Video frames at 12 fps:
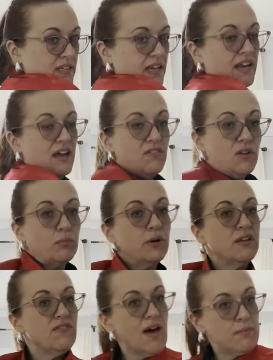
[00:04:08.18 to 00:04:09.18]
And I feel
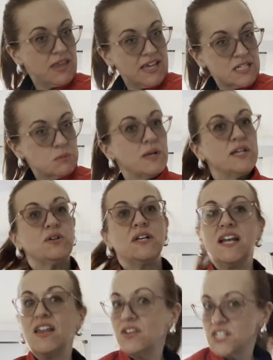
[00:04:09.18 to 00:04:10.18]
pretty fabulous, but I don't
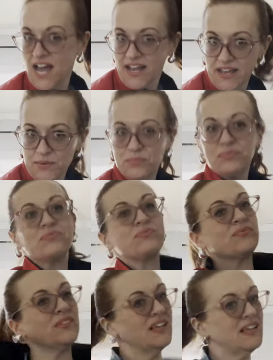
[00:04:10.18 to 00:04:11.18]
need another jacket.
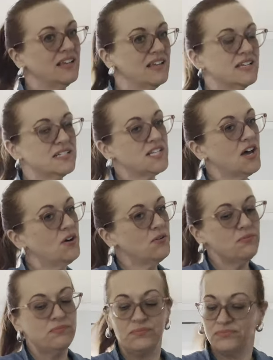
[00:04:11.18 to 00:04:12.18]

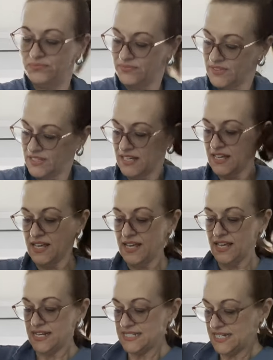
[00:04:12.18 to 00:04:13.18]
So
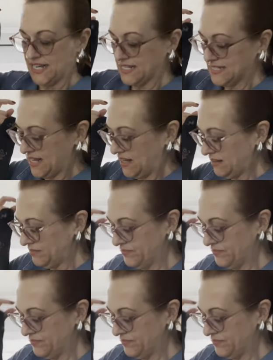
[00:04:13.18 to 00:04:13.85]
it is an XL